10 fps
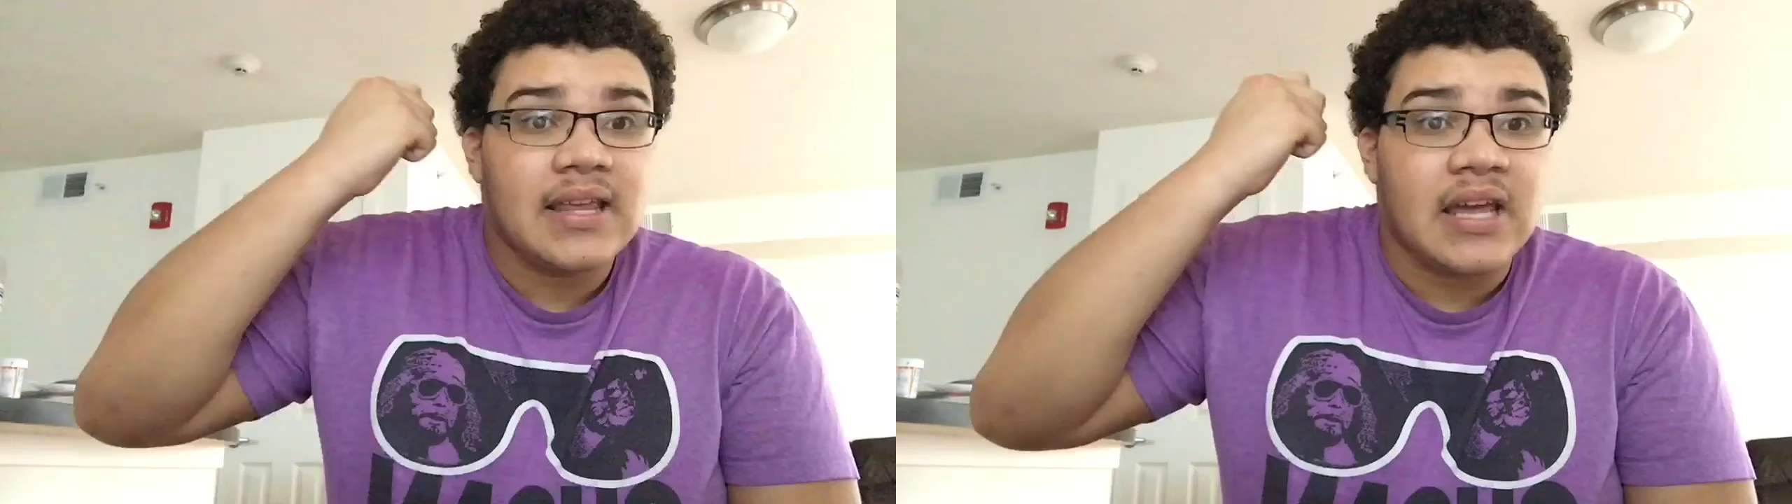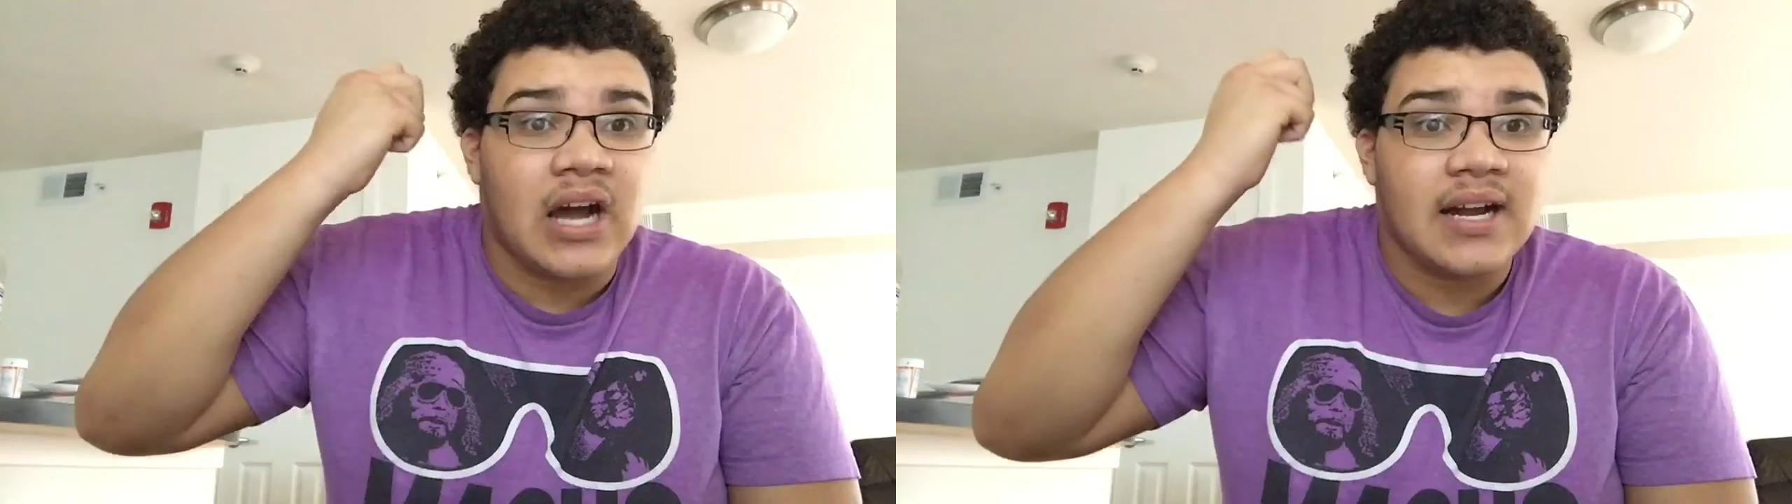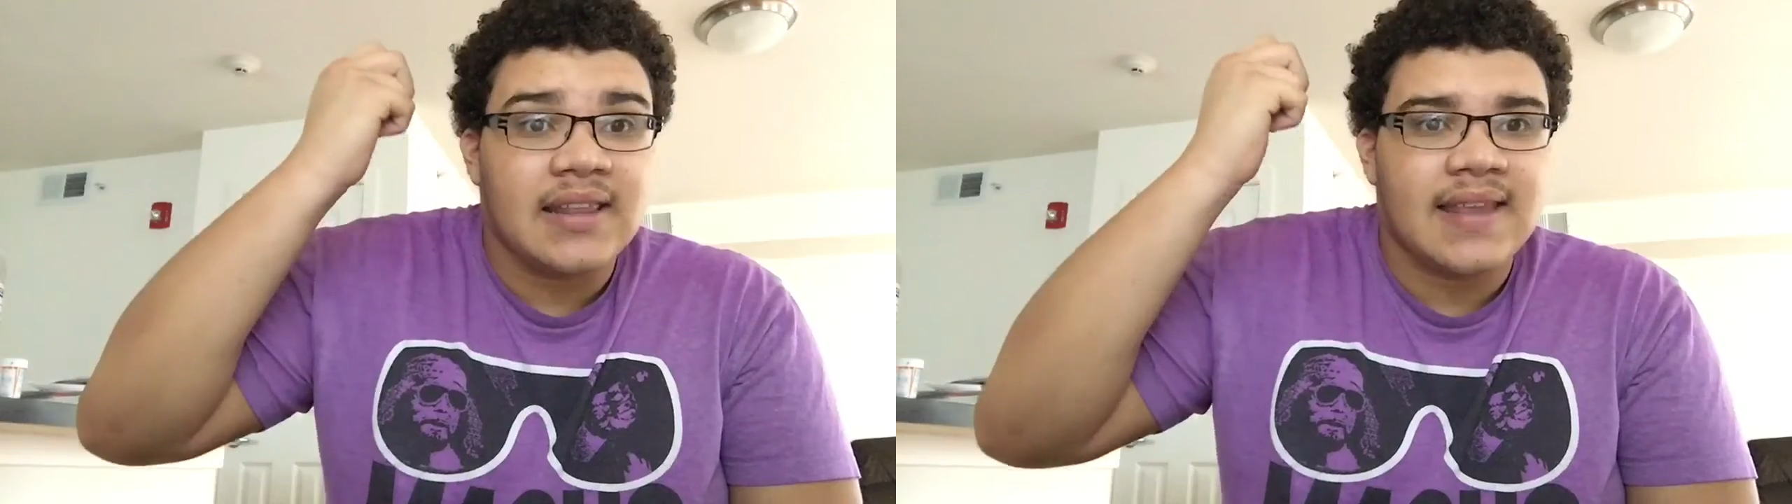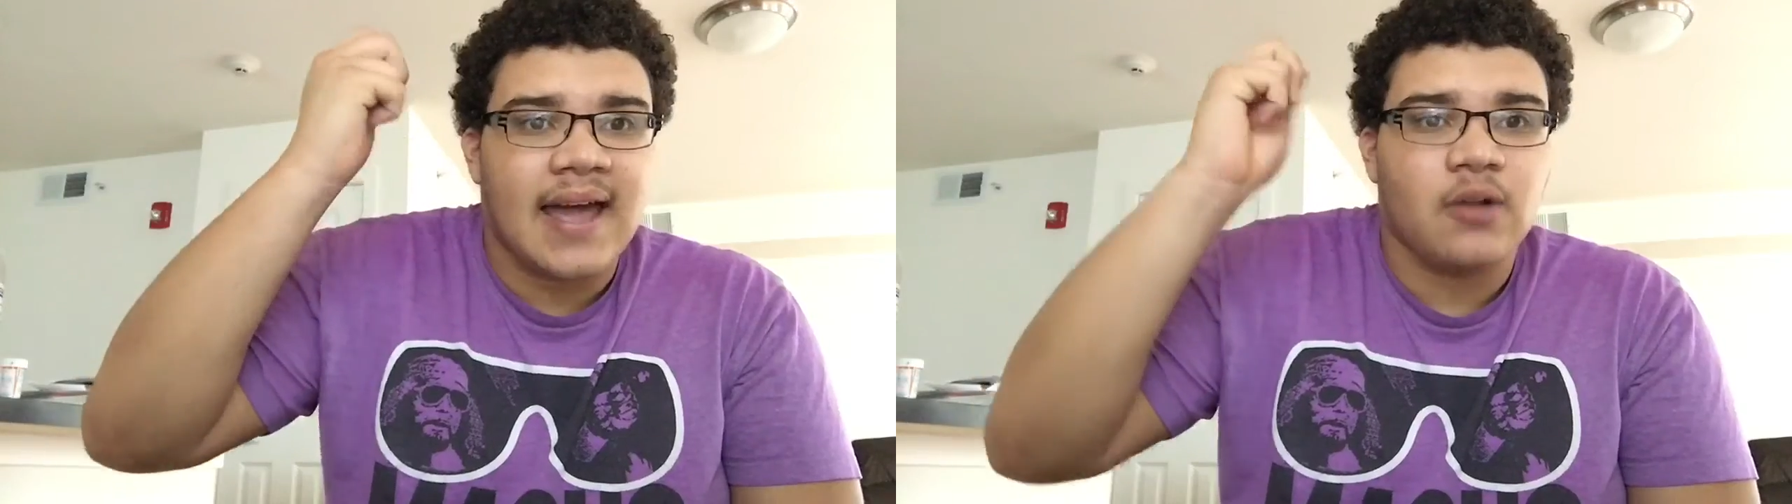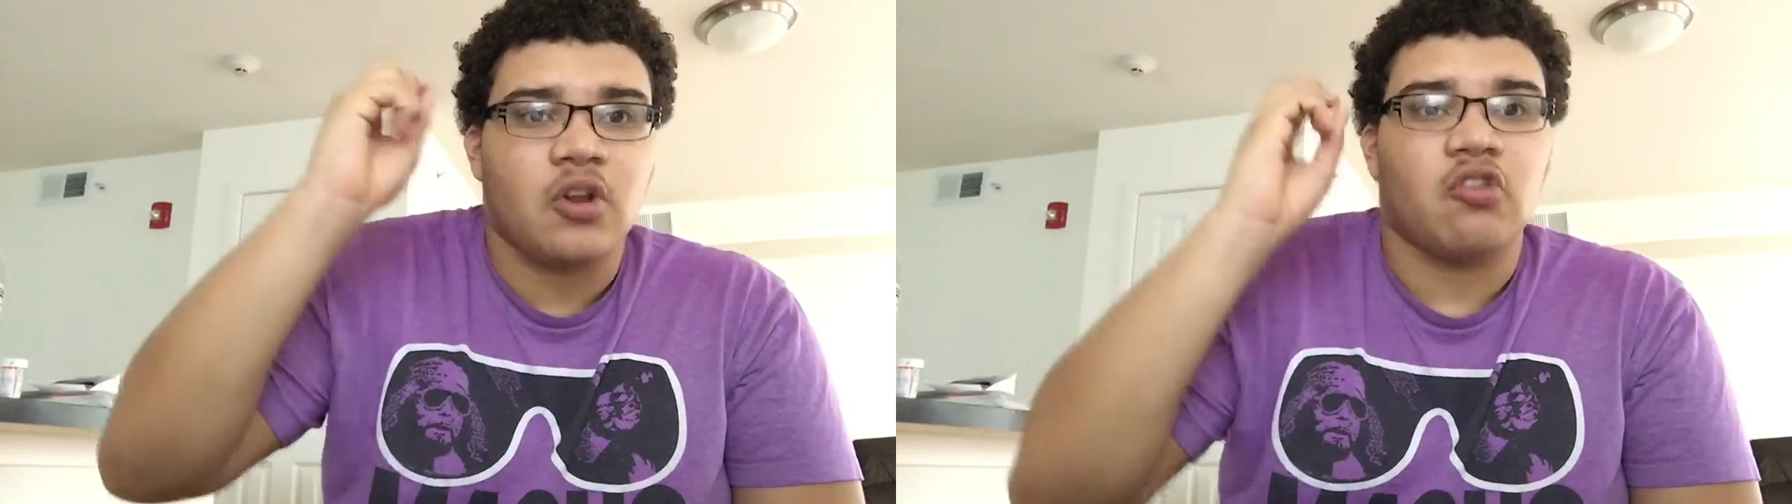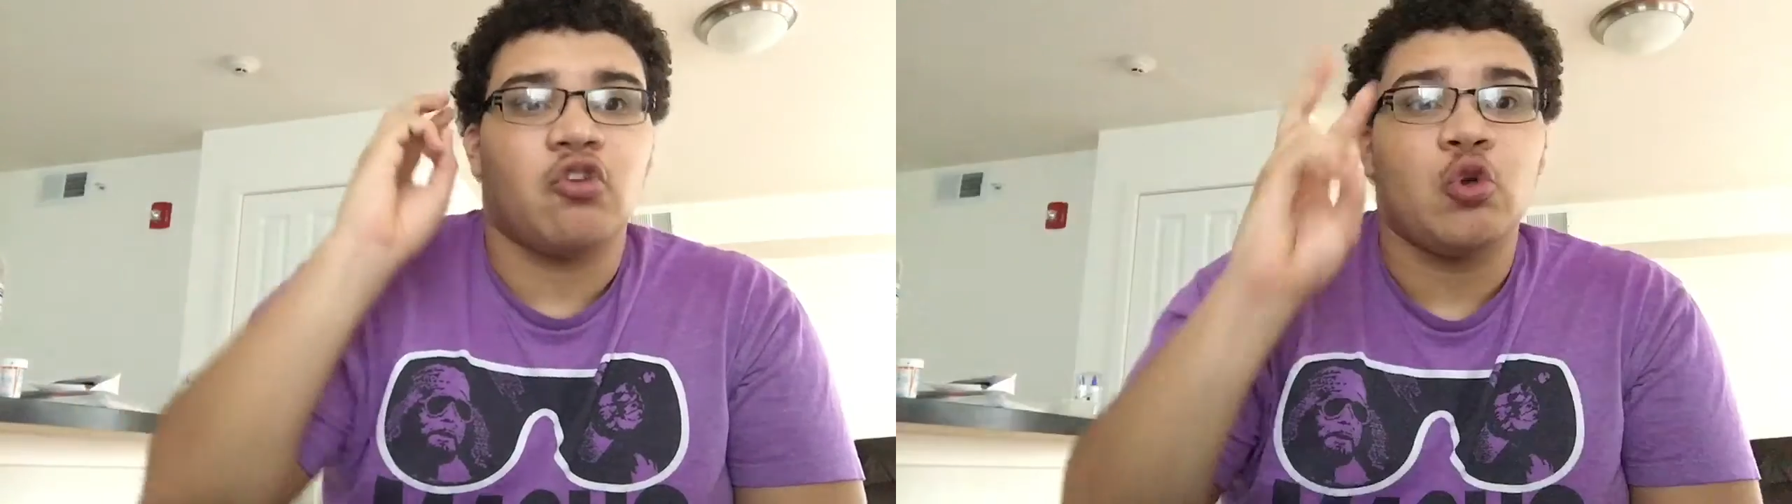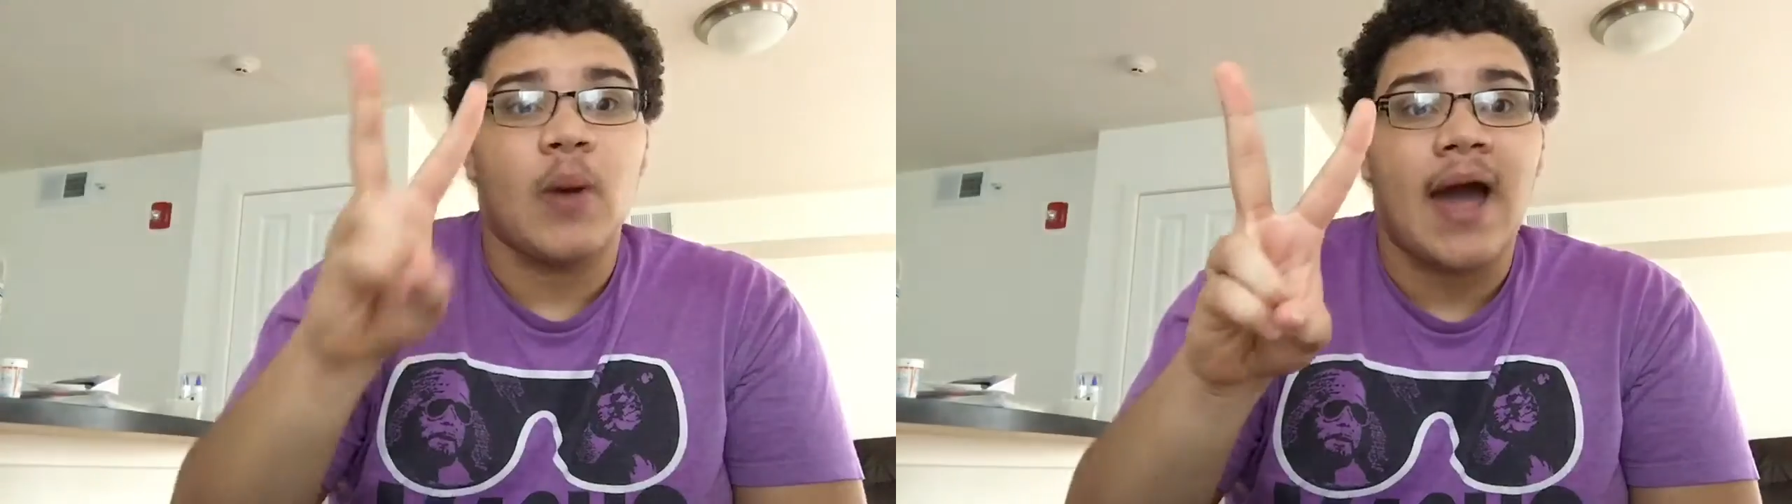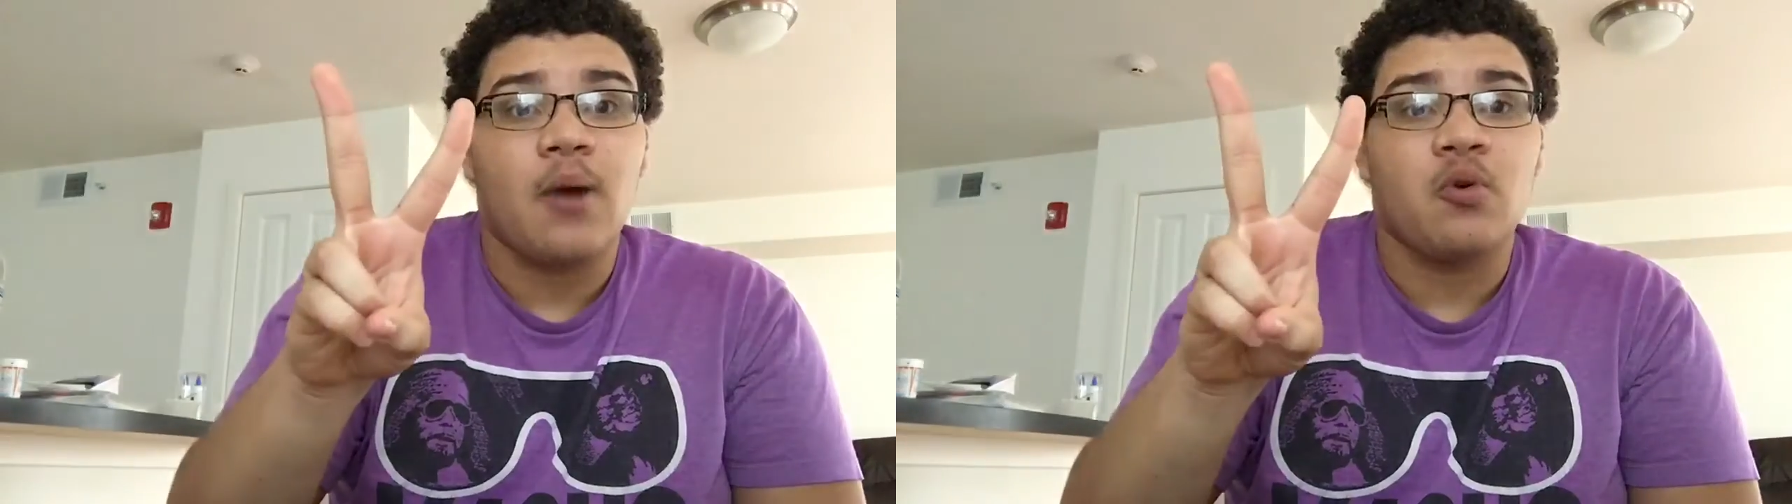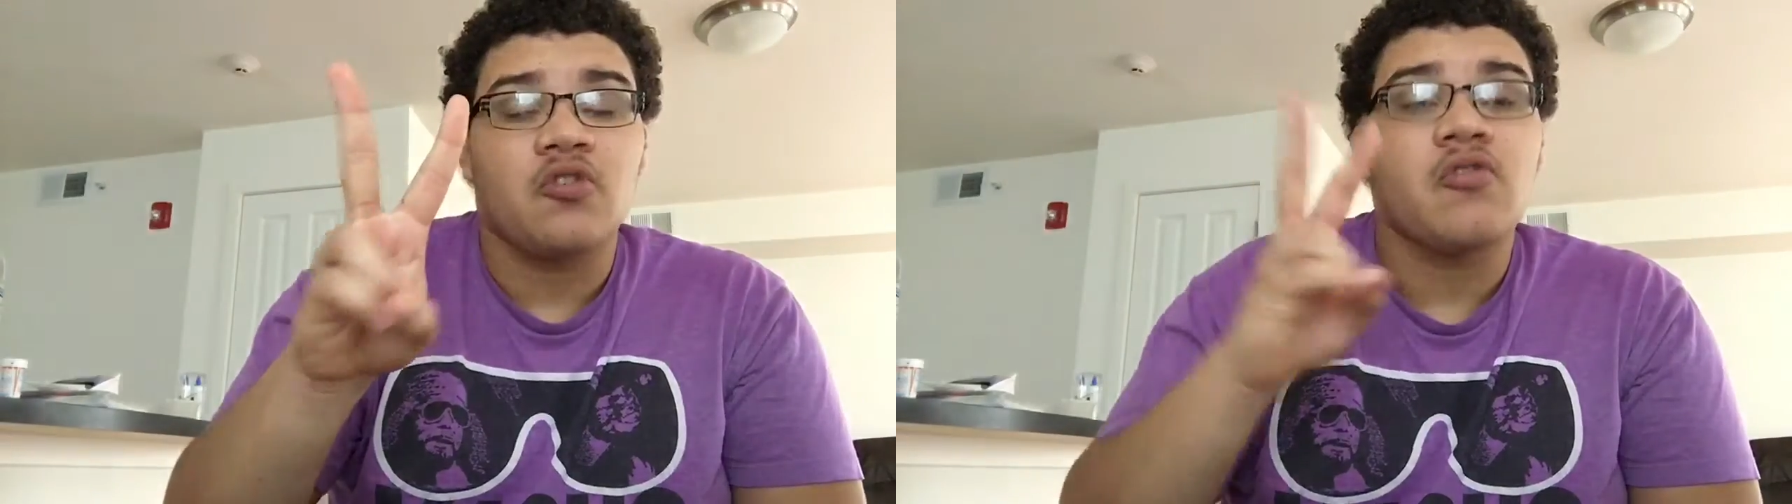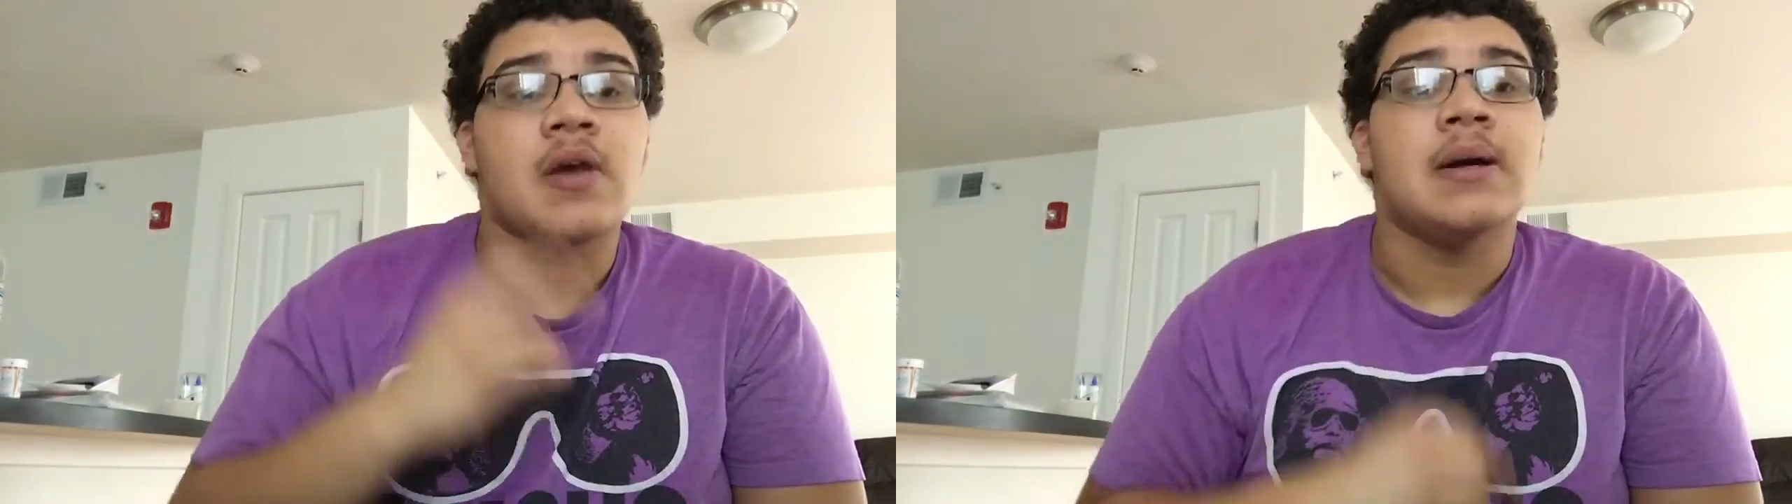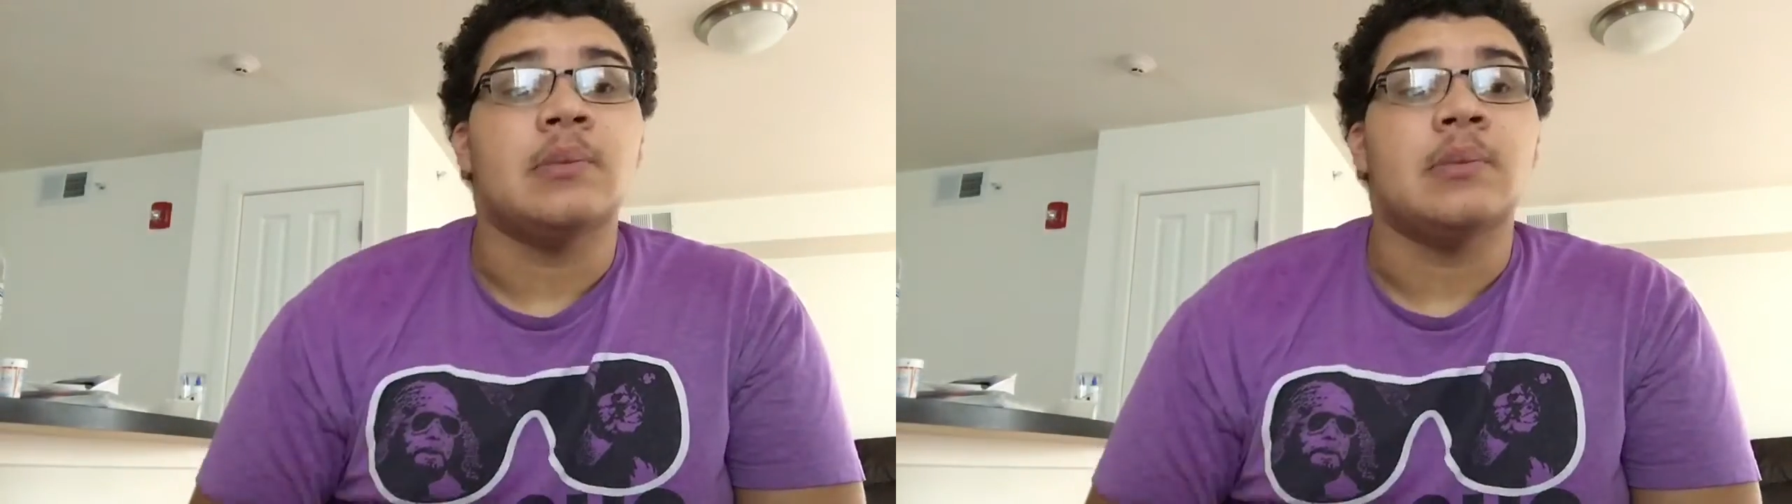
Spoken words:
cut it down to 2 hours.